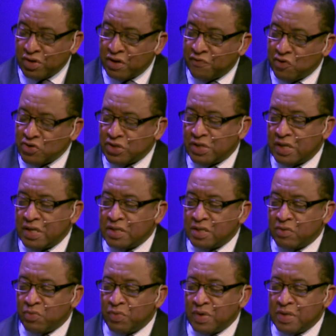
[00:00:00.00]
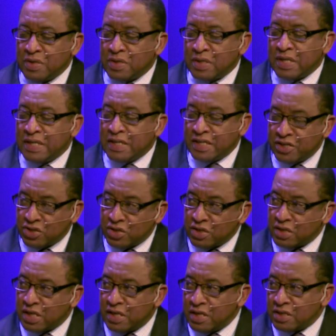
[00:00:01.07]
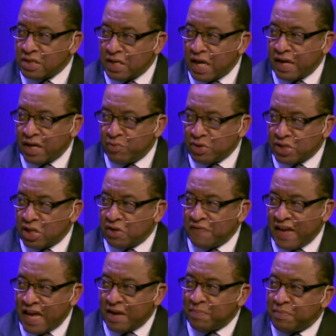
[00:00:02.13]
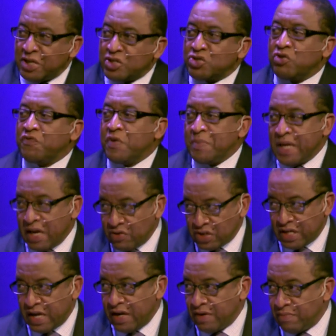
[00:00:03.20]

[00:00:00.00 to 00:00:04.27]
the diversity is indigenous, it is not a result of admixture from the outside?